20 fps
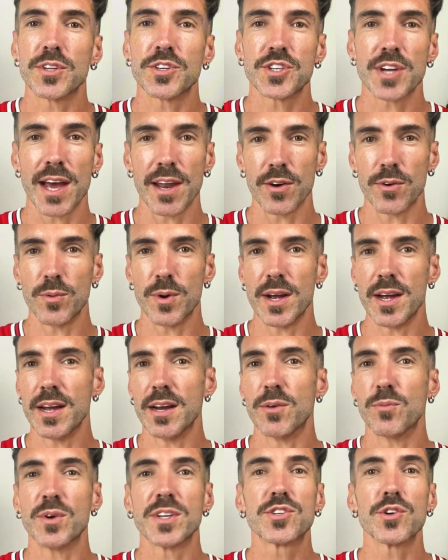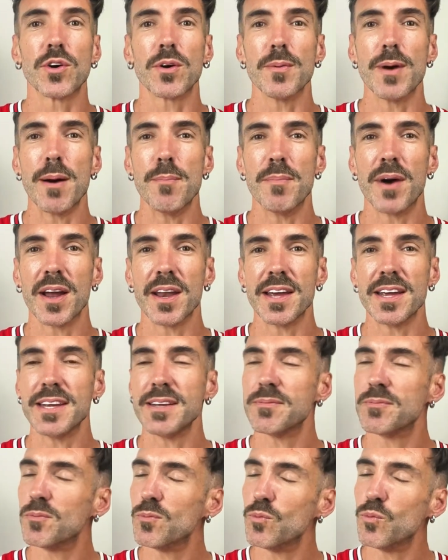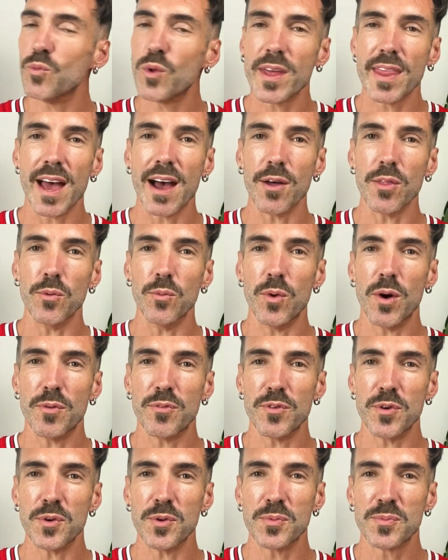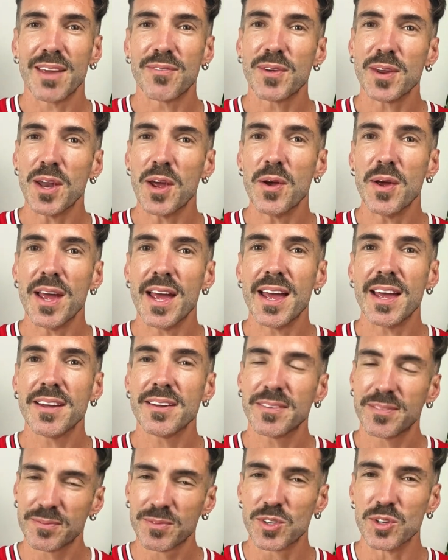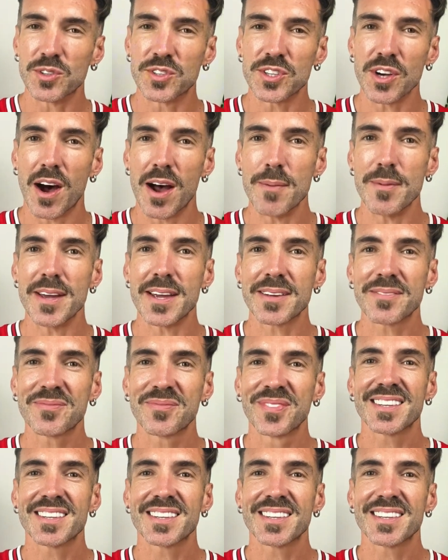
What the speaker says: the channel where we talk about money without the waffle. If you're new here, good timing.